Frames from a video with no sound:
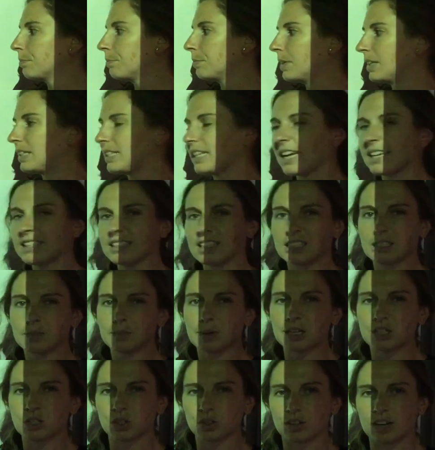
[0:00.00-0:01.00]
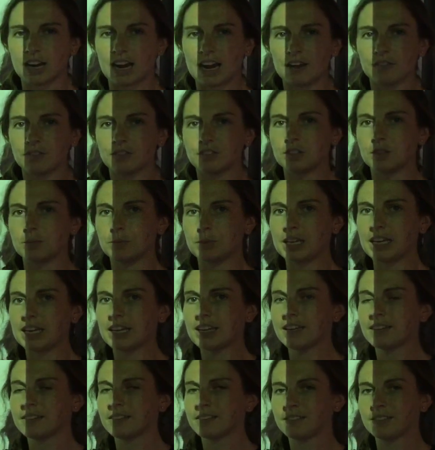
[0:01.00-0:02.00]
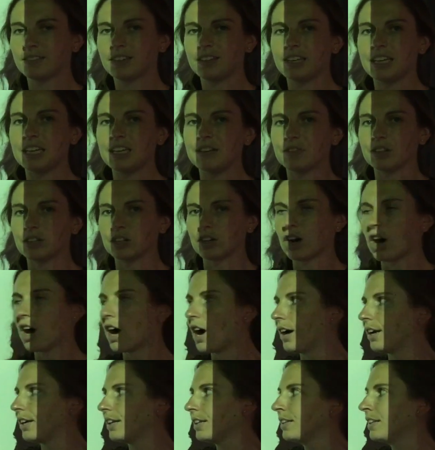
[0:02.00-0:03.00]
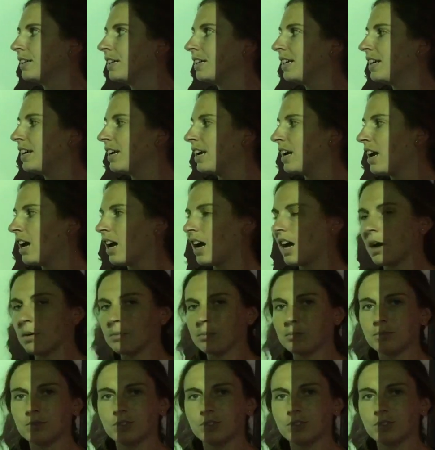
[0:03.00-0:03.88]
It takes a special graph to be even or odd.